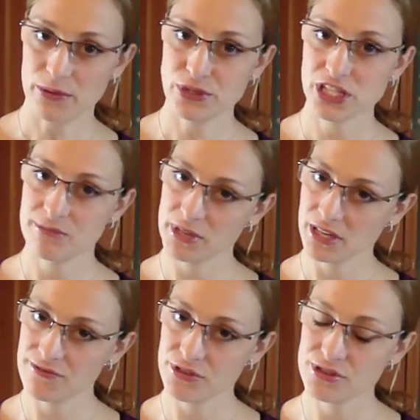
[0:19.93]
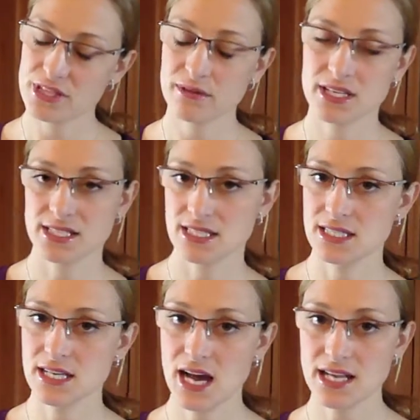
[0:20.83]
which can be confusing because
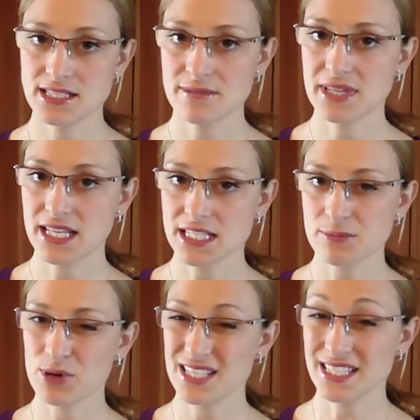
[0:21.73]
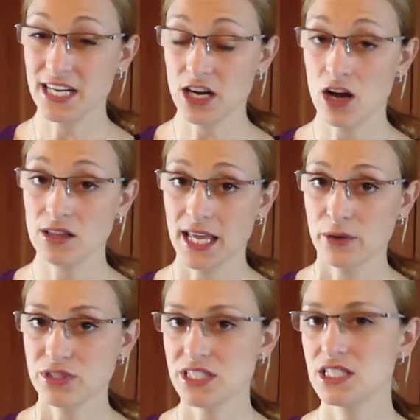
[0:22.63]
it's not something that's present in all
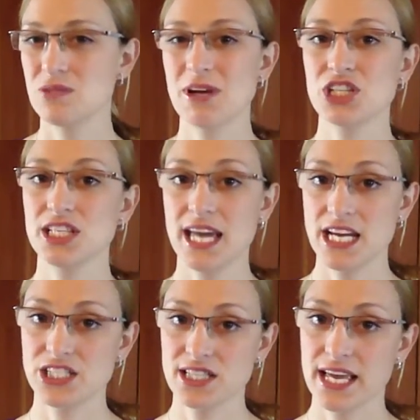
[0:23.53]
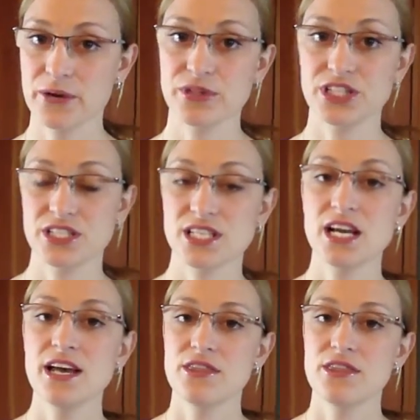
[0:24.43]
languages, especially Asian languages.